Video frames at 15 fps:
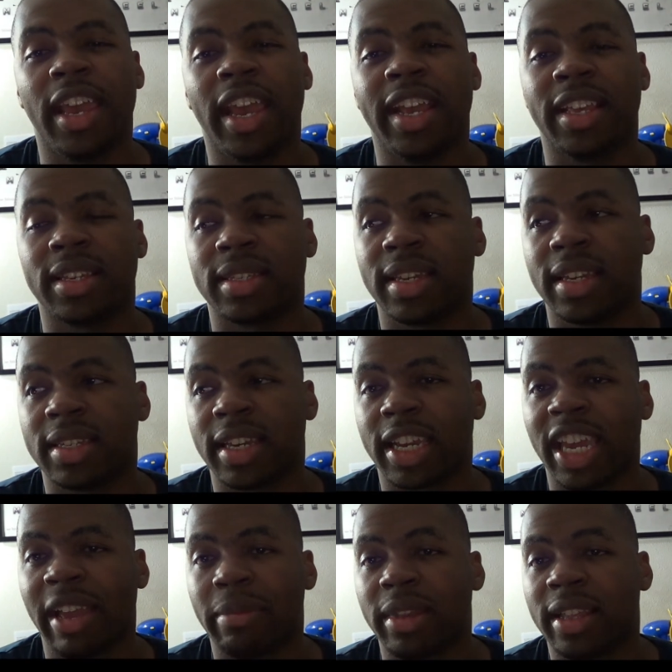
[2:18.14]
in a sense, they
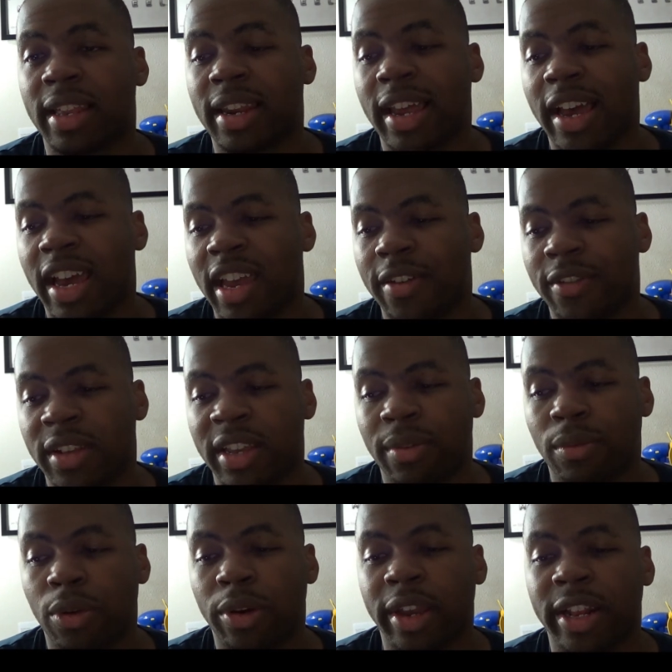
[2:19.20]
kept it alive and it
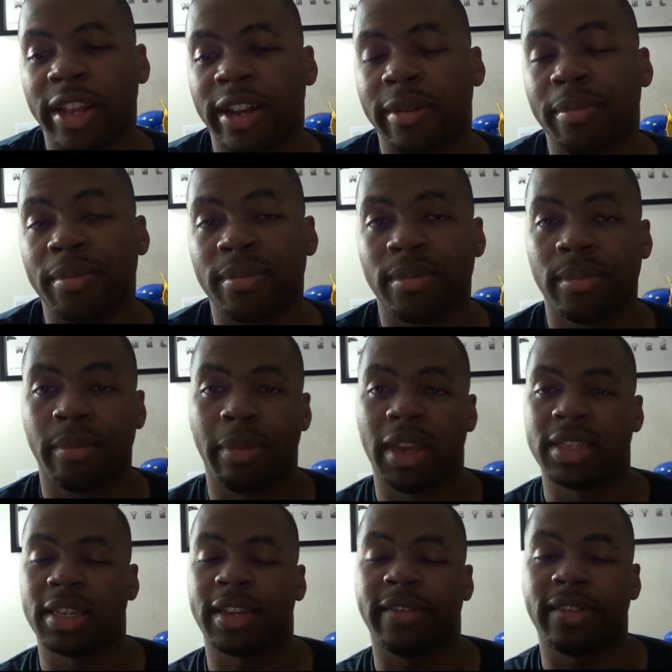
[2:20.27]
woke it up,
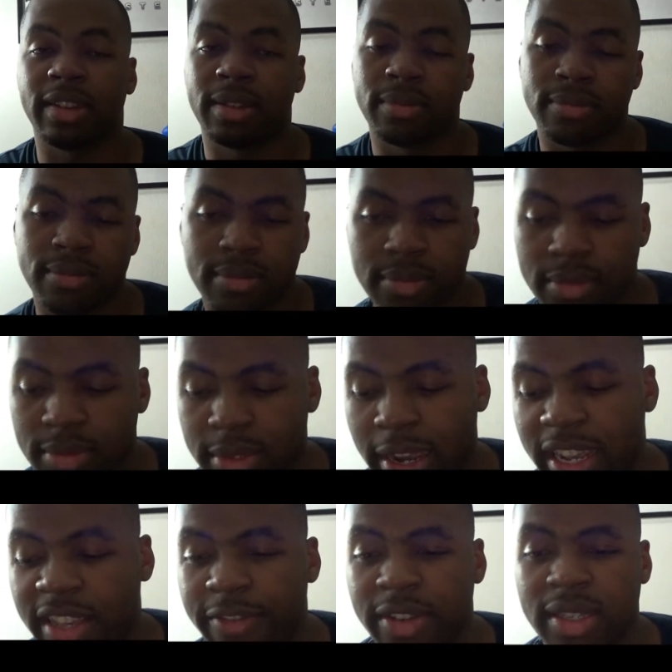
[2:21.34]
basically,
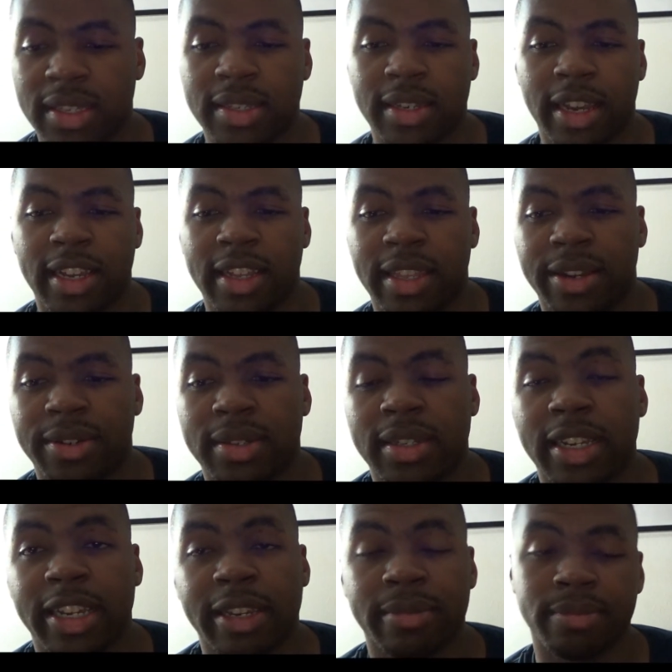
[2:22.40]
out of their
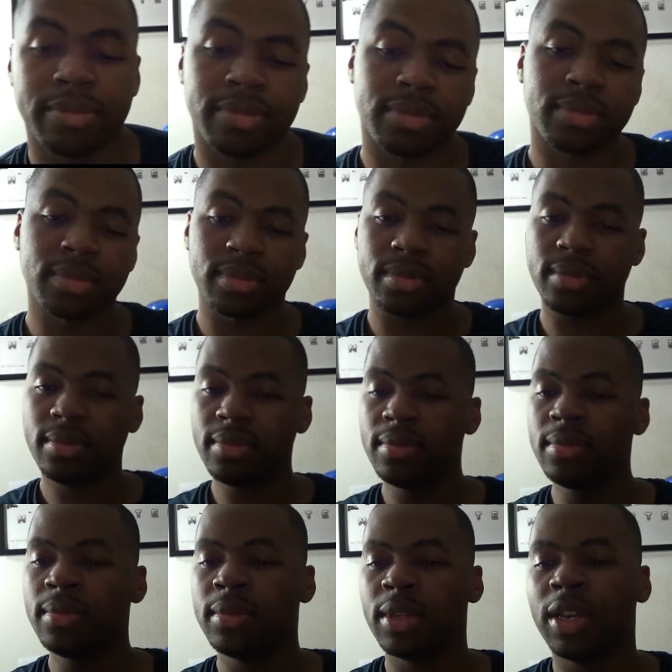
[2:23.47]
sleep.
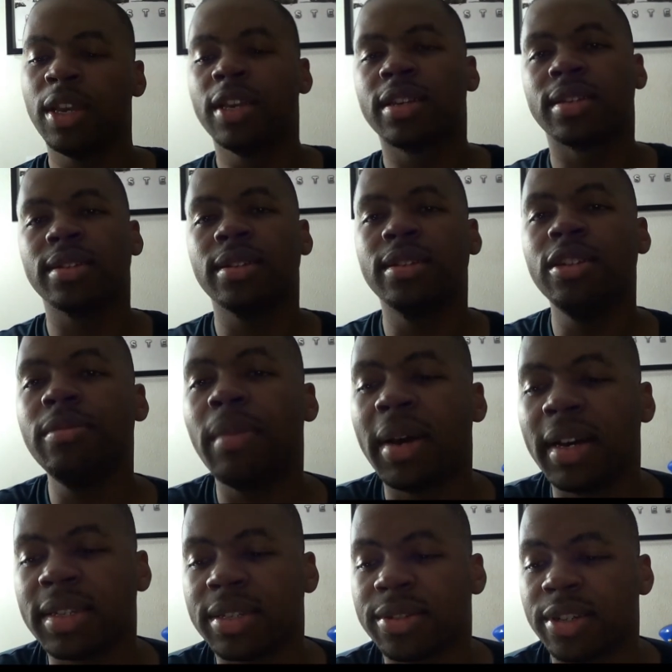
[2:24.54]
So the two
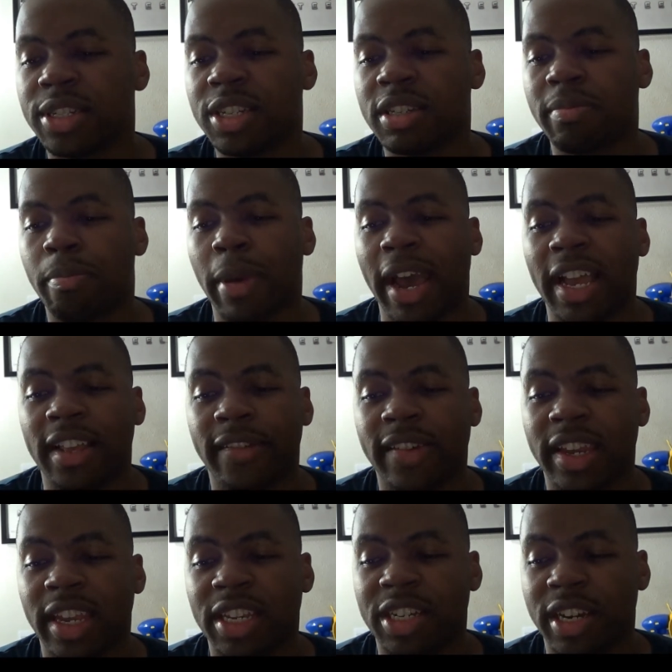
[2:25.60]
monsters are just
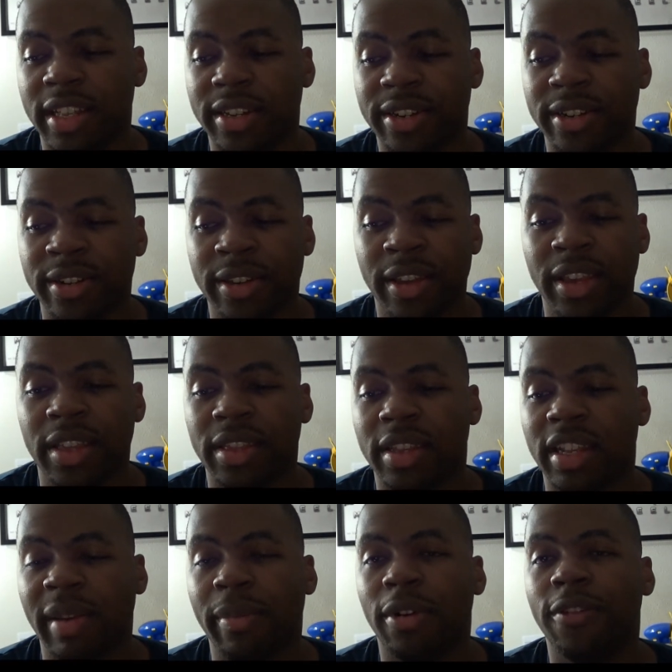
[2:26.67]
battling each other,
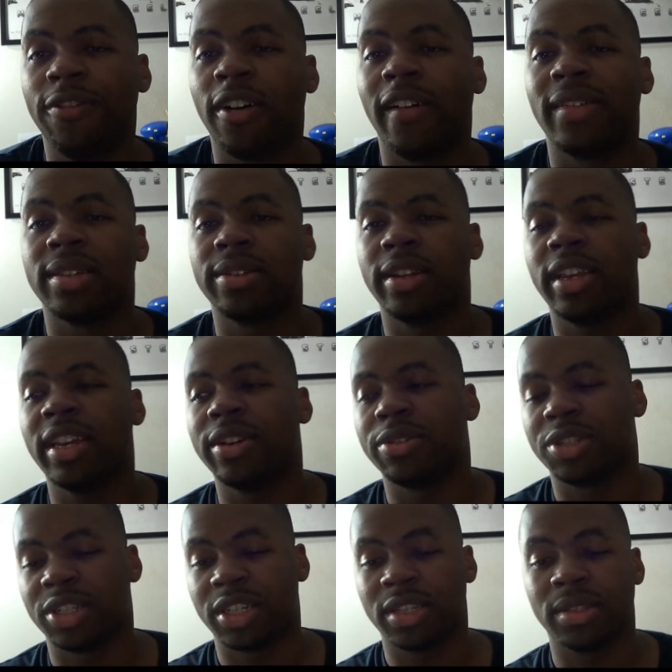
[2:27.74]
then they both fall into the
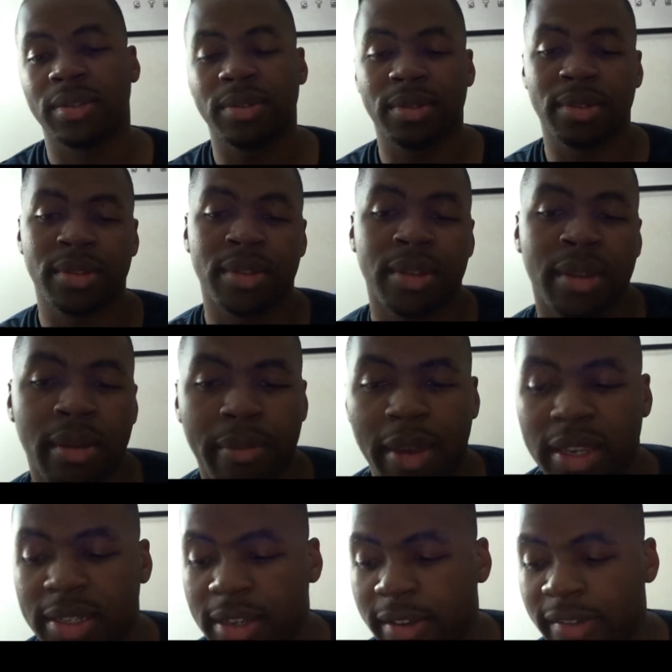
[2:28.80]
ocean,
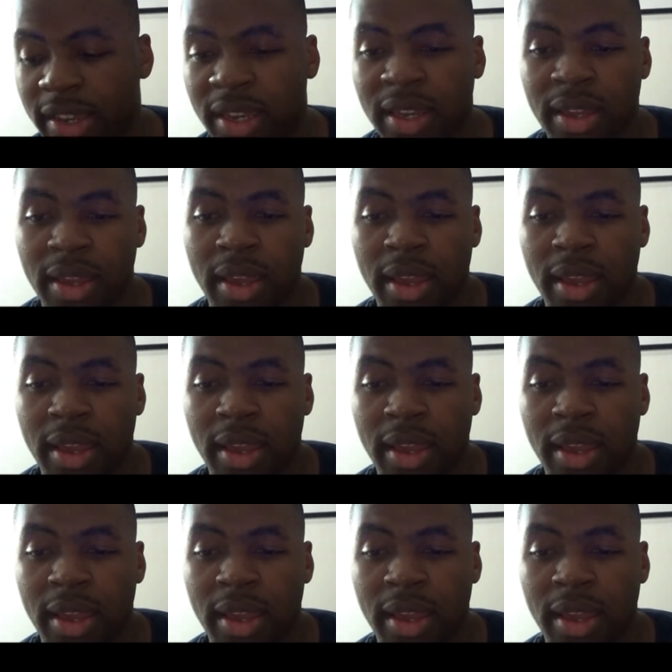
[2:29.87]
basically.